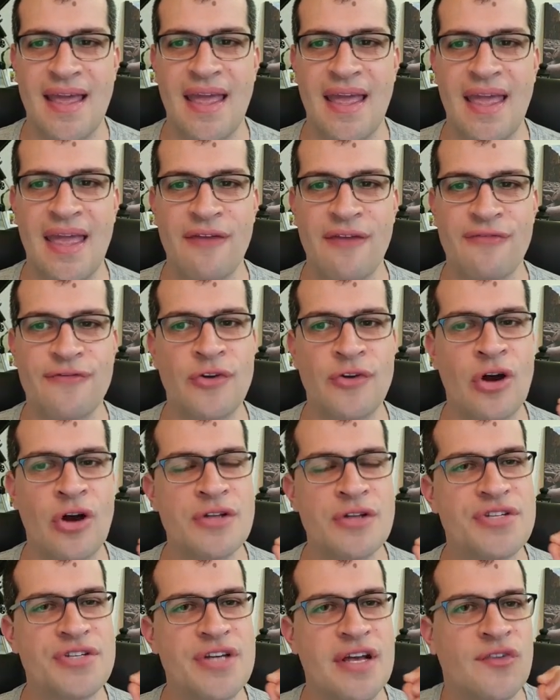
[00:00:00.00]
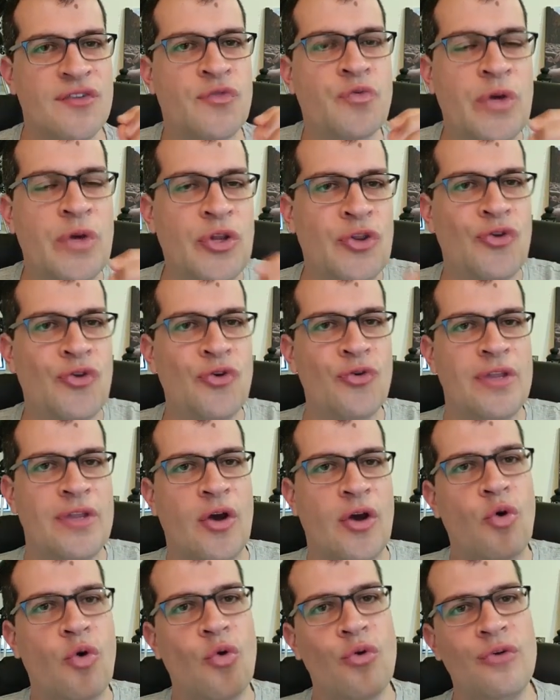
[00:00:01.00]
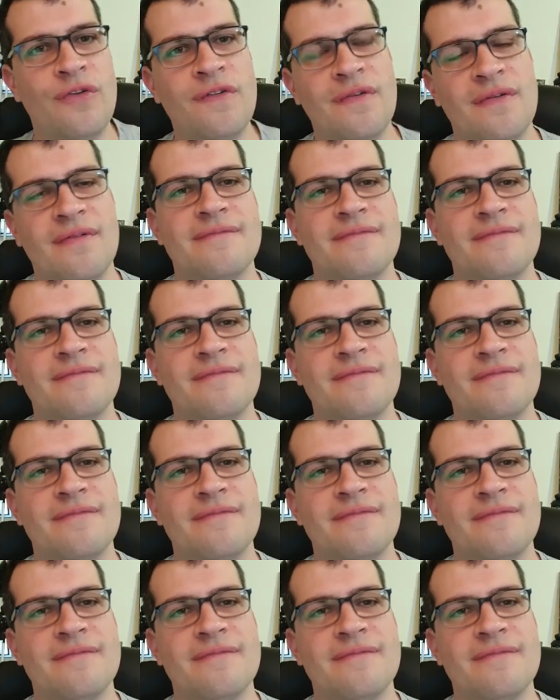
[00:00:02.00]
If not just we do the good